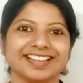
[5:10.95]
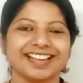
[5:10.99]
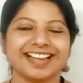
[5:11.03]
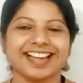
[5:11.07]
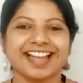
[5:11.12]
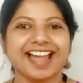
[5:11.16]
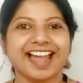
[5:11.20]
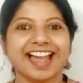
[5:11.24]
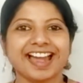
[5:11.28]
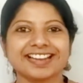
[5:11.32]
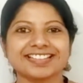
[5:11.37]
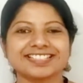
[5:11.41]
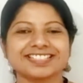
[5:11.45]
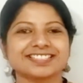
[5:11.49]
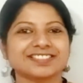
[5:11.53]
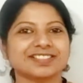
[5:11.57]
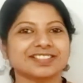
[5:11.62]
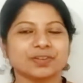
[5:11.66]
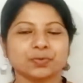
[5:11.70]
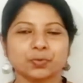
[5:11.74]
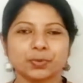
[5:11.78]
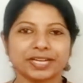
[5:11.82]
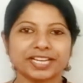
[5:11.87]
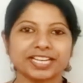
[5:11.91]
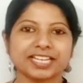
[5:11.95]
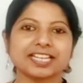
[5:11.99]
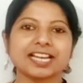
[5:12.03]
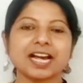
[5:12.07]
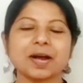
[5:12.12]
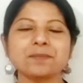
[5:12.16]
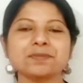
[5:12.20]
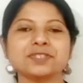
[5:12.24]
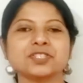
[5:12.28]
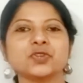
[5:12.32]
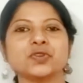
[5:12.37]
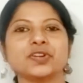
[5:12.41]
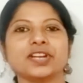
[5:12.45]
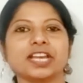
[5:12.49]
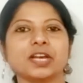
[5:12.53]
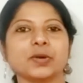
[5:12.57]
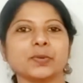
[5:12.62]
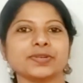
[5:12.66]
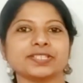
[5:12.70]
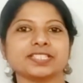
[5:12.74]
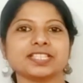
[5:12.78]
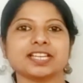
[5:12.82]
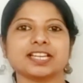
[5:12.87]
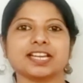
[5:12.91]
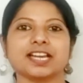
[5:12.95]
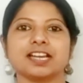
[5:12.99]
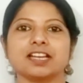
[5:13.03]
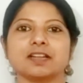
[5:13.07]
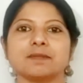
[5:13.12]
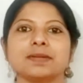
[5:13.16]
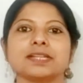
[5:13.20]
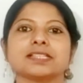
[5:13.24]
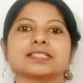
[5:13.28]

And when it comes to linguistic elements,